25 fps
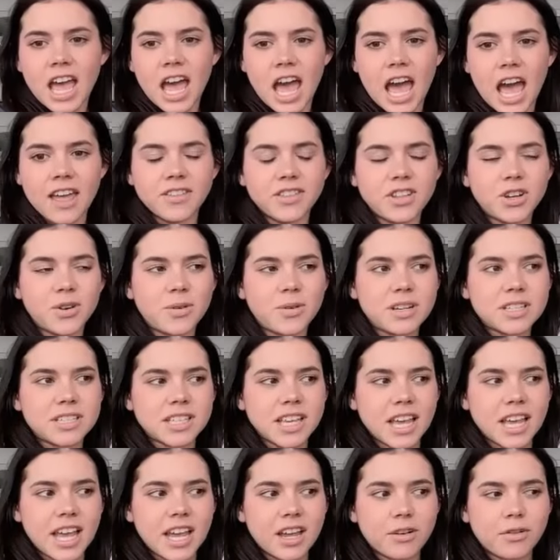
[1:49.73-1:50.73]
And there was
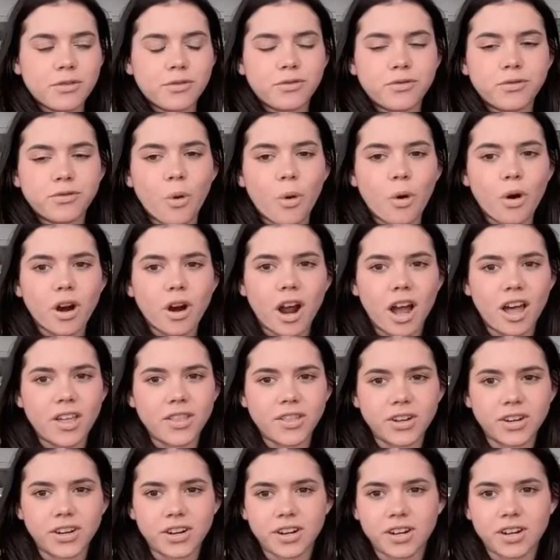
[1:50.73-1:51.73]
like 4
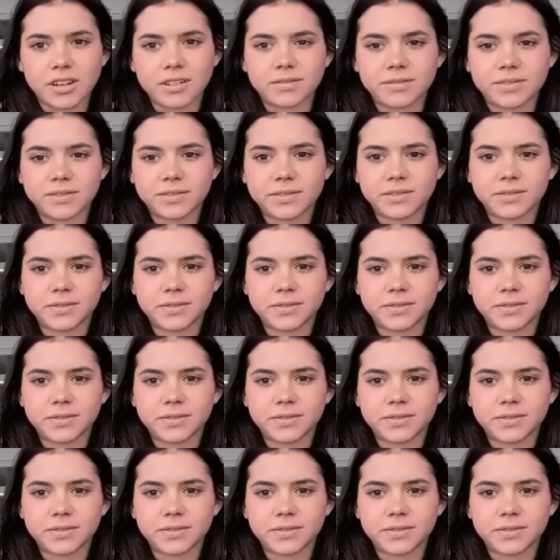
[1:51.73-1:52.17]
other